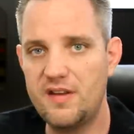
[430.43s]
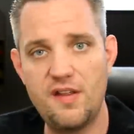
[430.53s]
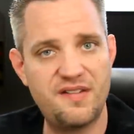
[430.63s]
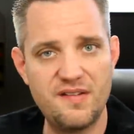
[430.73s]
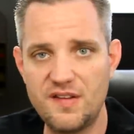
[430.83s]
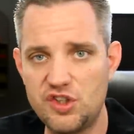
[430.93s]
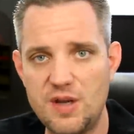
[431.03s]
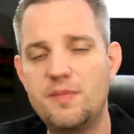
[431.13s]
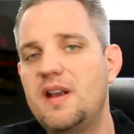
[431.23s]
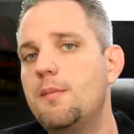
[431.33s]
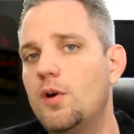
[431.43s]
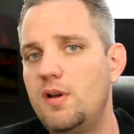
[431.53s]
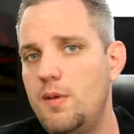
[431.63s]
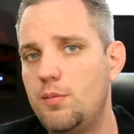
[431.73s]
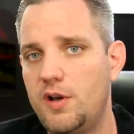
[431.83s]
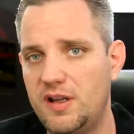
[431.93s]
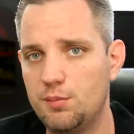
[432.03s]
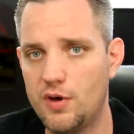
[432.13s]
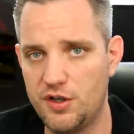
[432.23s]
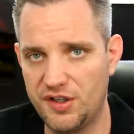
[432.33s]
Now, this is the chip that I'm going to be putting in
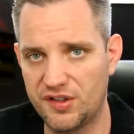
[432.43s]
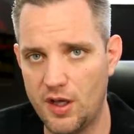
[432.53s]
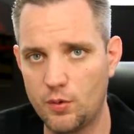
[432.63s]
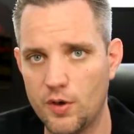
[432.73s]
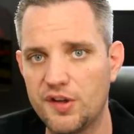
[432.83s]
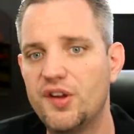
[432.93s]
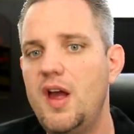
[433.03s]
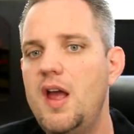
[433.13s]
Project Skunkworks,